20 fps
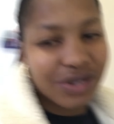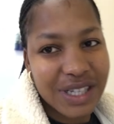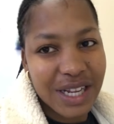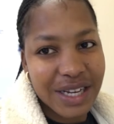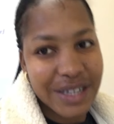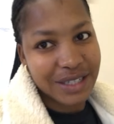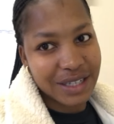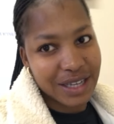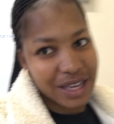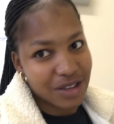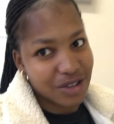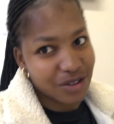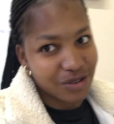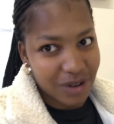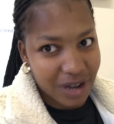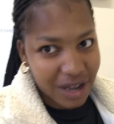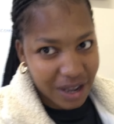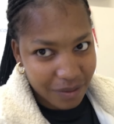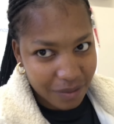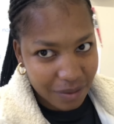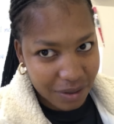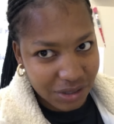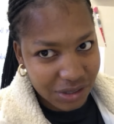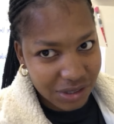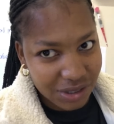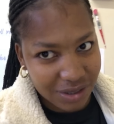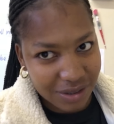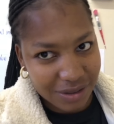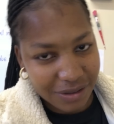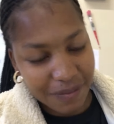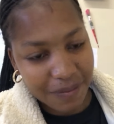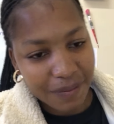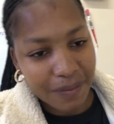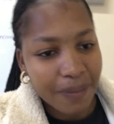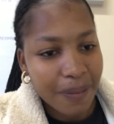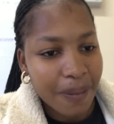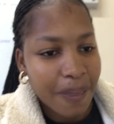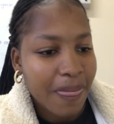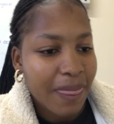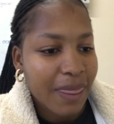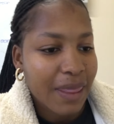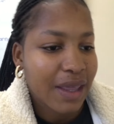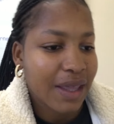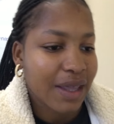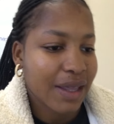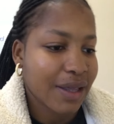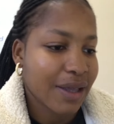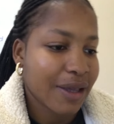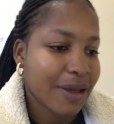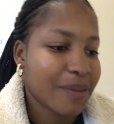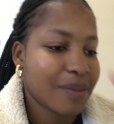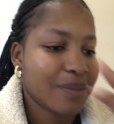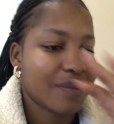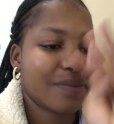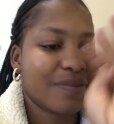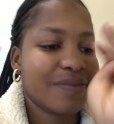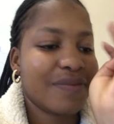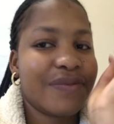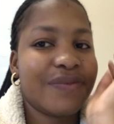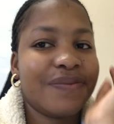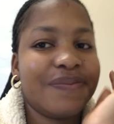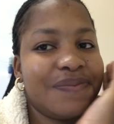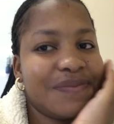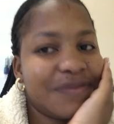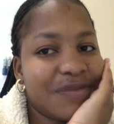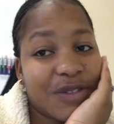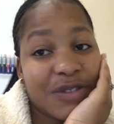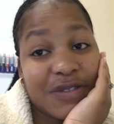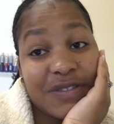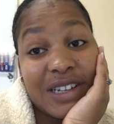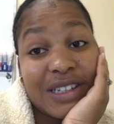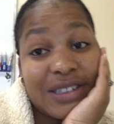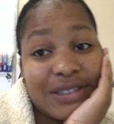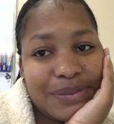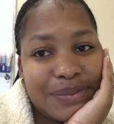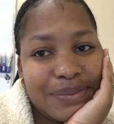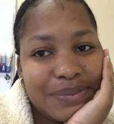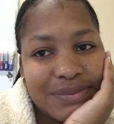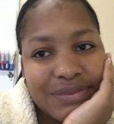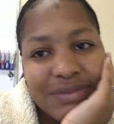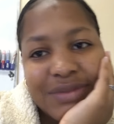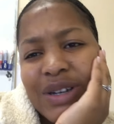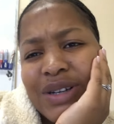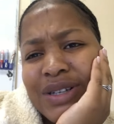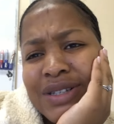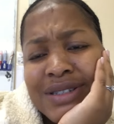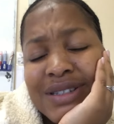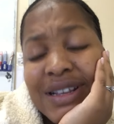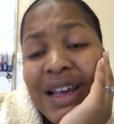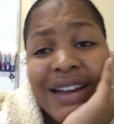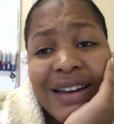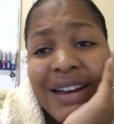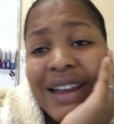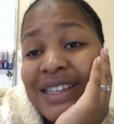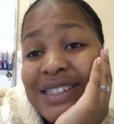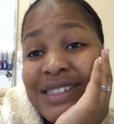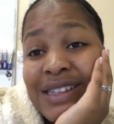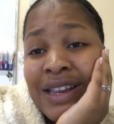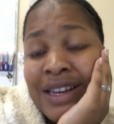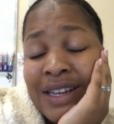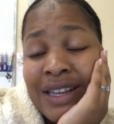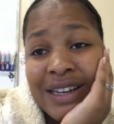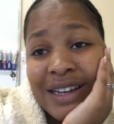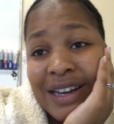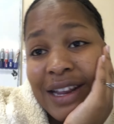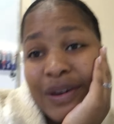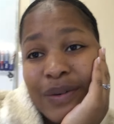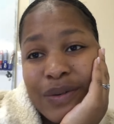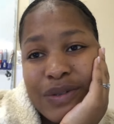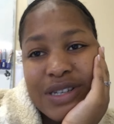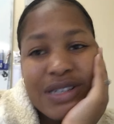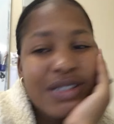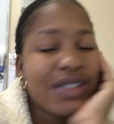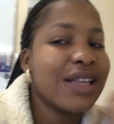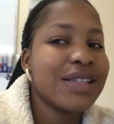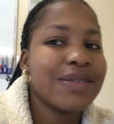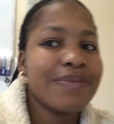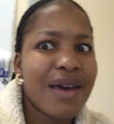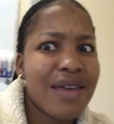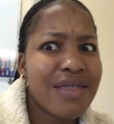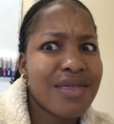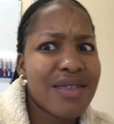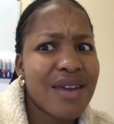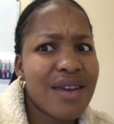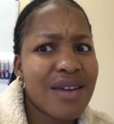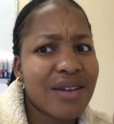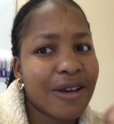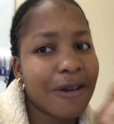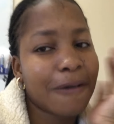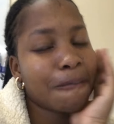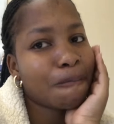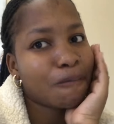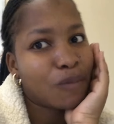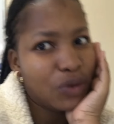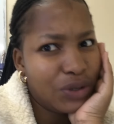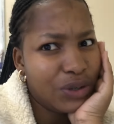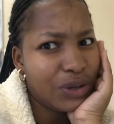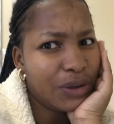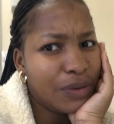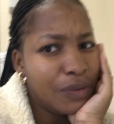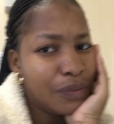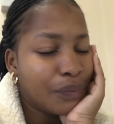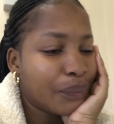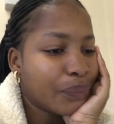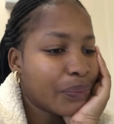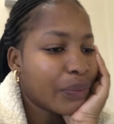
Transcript: study a new language um, for fun because I like studying languages. That's my thing, you know?